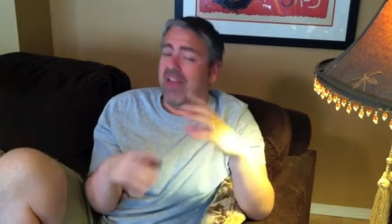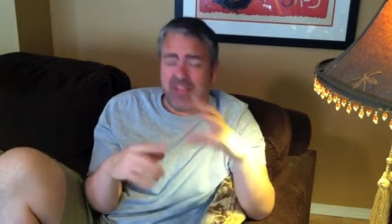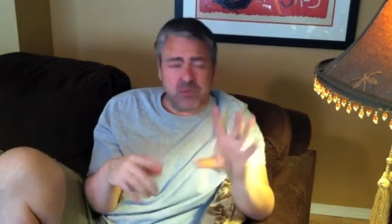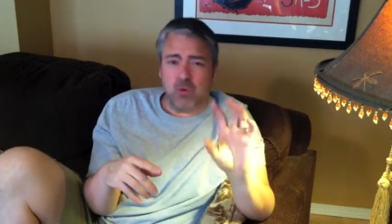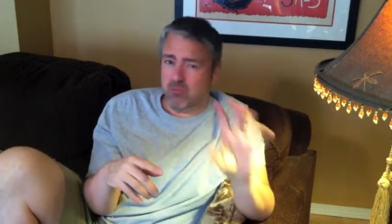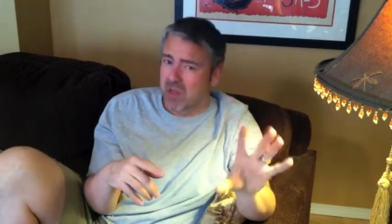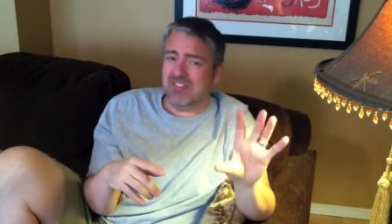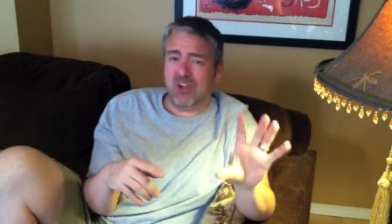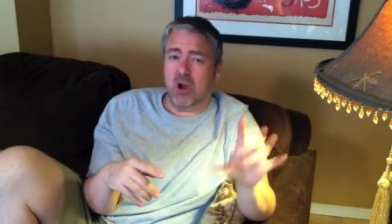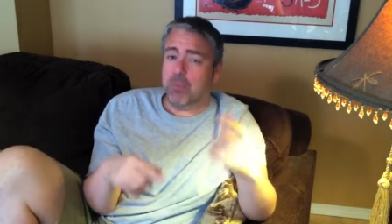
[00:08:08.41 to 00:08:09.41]
and that's what
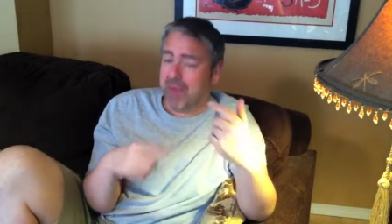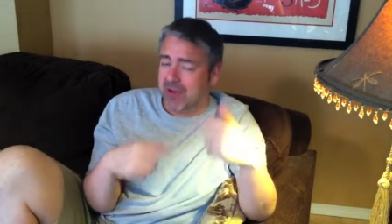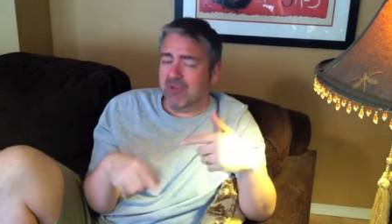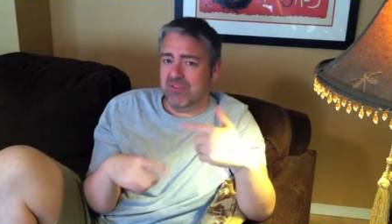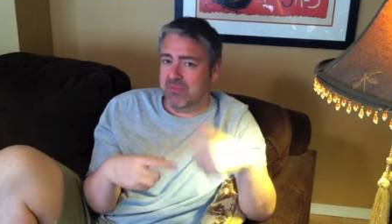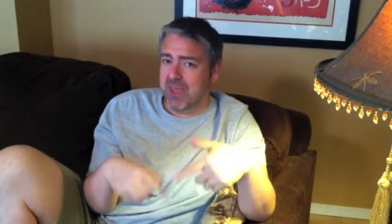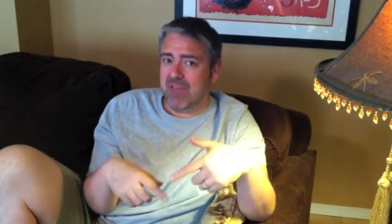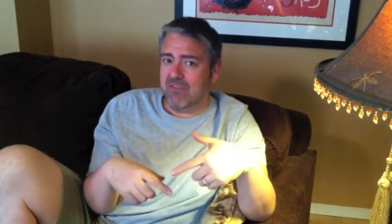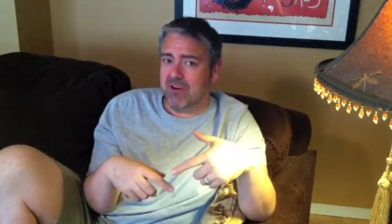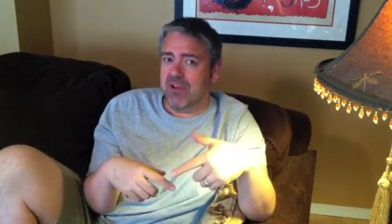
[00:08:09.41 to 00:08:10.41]
ruts are, patterns of
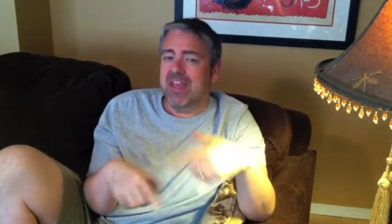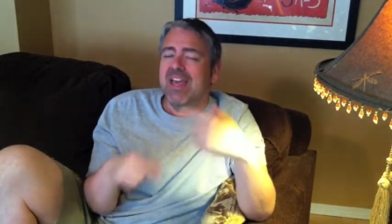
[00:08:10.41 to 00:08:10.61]
behavior,